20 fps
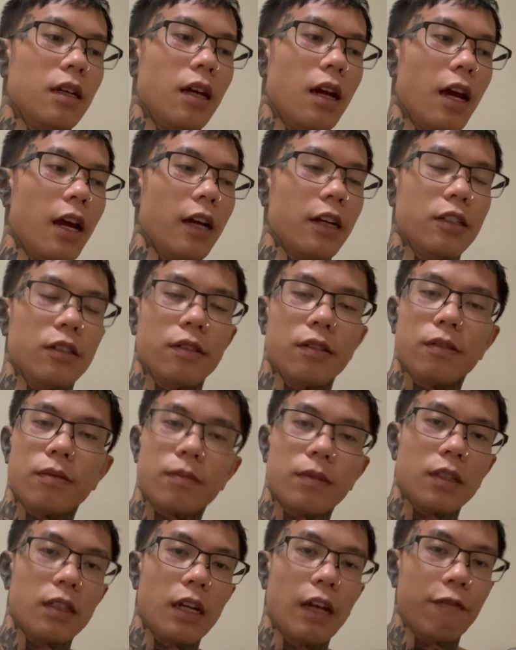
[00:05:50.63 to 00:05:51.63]
and
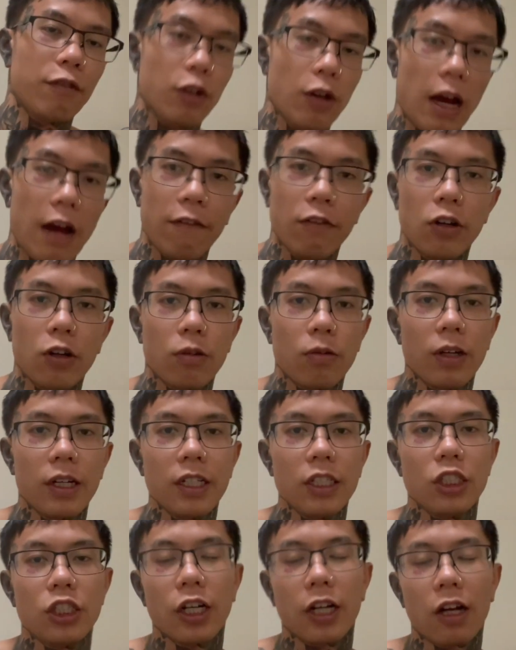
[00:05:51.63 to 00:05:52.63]
if you haven't
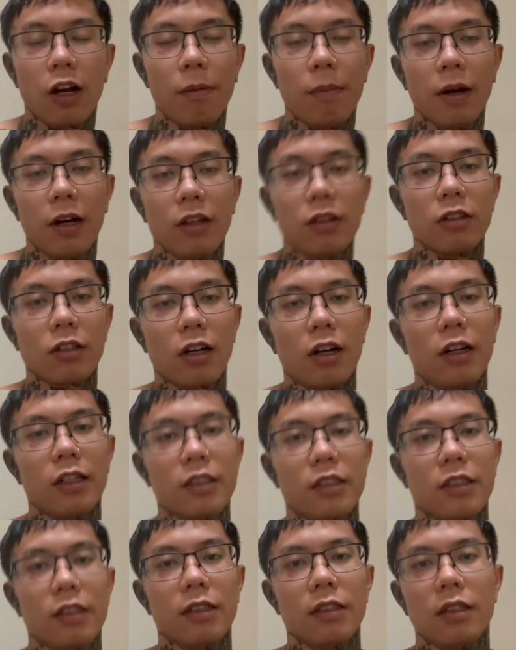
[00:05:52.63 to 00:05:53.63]
already, check out my other
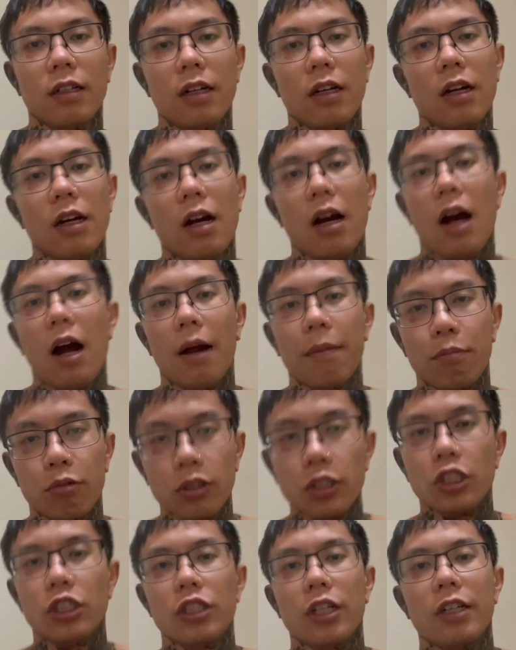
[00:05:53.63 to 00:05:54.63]
content. I
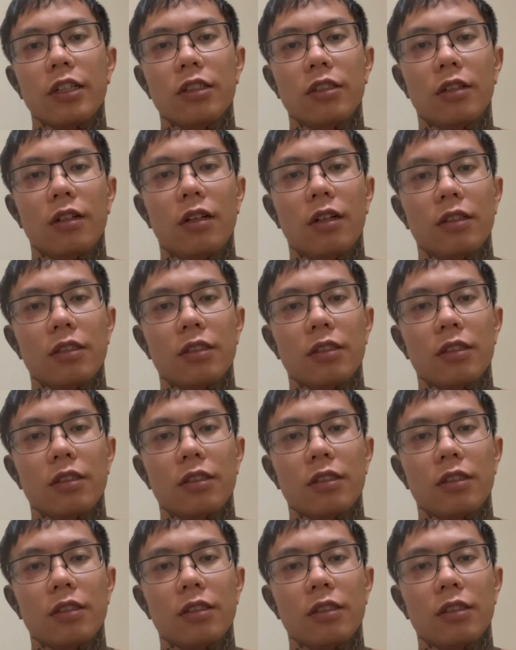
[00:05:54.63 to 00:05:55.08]
appreciate y'all.